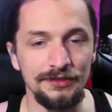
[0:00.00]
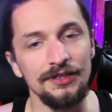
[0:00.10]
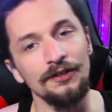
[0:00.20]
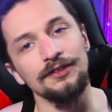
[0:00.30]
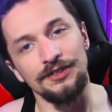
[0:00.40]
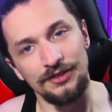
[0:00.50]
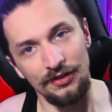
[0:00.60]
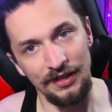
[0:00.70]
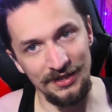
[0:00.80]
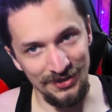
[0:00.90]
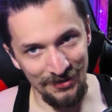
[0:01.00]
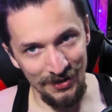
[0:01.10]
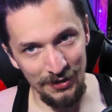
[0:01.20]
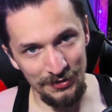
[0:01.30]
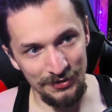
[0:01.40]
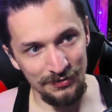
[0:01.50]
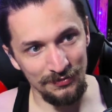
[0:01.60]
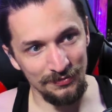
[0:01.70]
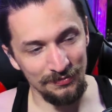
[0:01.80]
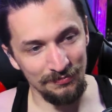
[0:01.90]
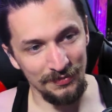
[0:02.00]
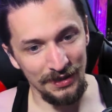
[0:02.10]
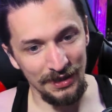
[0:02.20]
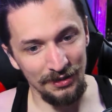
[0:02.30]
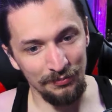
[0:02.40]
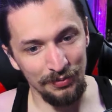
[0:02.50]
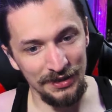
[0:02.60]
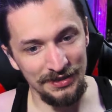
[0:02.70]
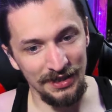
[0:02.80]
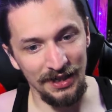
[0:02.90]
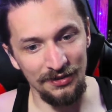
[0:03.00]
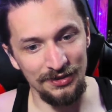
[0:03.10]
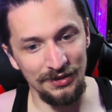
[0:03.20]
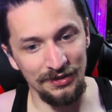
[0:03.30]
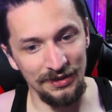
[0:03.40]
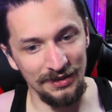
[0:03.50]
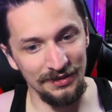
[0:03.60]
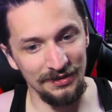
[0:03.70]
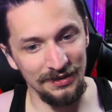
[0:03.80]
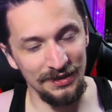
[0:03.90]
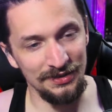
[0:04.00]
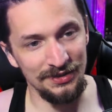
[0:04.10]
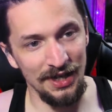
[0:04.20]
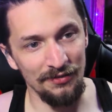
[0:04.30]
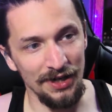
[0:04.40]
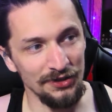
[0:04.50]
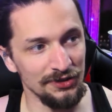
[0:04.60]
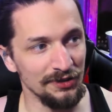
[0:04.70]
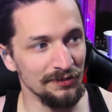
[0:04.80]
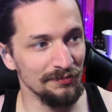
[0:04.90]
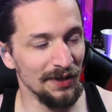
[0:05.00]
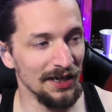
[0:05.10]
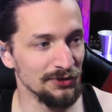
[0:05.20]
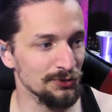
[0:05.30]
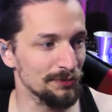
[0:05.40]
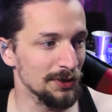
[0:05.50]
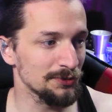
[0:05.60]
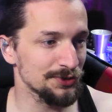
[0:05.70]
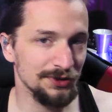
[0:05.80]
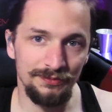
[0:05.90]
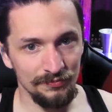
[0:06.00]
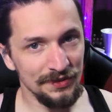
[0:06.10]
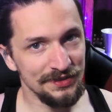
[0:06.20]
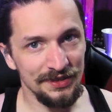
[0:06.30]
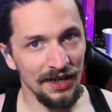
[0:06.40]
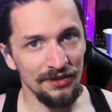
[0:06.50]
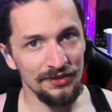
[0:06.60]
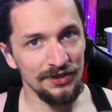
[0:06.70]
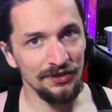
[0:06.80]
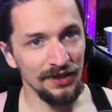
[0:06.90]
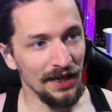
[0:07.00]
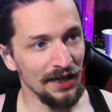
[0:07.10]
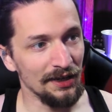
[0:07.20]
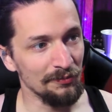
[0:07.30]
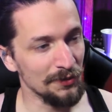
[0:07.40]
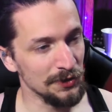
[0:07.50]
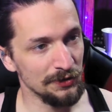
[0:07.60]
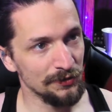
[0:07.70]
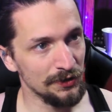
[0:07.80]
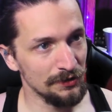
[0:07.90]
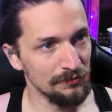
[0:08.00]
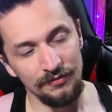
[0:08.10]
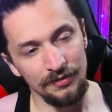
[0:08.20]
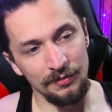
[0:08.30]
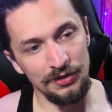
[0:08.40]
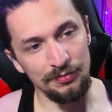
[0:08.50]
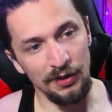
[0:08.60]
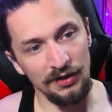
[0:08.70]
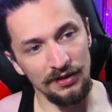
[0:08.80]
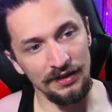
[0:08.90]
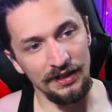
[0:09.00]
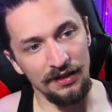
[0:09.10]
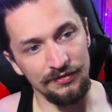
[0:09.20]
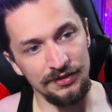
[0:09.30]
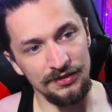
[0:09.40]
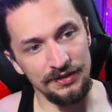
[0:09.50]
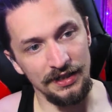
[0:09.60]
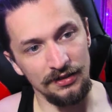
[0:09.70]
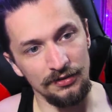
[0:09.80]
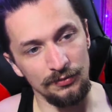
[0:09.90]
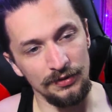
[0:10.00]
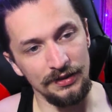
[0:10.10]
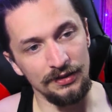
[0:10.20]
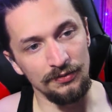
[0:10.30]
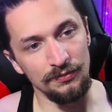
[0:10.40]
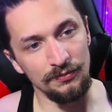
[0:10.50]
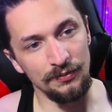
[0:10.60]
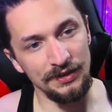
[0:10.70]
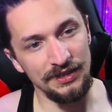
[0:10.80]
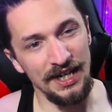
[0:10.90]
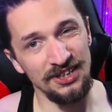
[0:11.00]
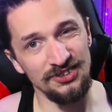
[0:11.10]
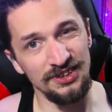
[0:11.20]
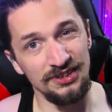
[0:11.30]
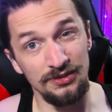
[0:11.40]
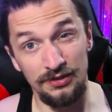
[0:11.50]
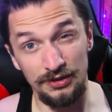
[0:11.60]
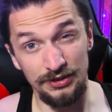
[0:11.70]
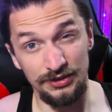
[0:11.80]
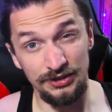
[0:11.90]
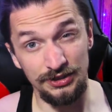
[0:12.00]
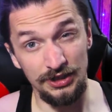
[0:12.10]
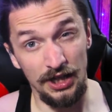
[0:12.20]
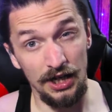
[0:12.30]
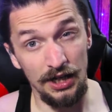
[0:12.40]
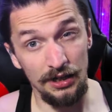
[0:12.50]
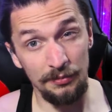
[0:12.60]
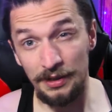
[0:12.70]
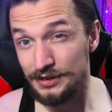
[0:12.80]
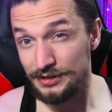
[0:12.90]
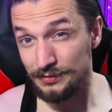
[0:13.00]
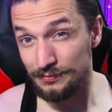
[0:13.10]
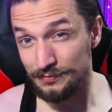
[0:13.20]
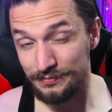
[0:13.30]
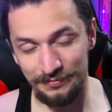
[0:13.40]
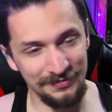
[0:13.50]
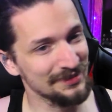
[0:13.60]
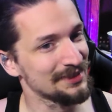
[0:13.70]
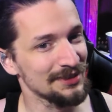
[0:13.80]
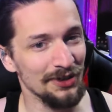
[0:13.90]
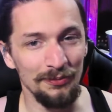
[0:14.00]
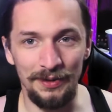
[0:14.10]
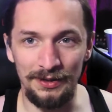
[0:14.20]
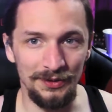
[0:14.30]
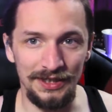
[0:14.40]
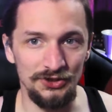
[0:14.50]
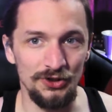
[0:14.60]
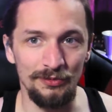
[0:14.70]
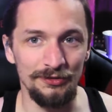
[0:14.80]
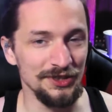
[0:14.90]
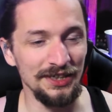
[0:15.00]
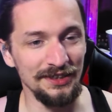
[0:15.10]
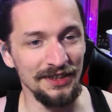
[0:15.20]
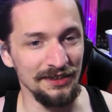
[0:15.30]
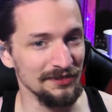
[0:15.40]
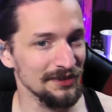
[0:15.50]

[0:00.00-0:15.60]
So to start things off, I was, again, placed in a housing unit instead of actually my actual post. This is the housing unit that I hate most of all. For the most part, the officers there really don't want to actually do their job. I hope I don't get in trouble for saying that.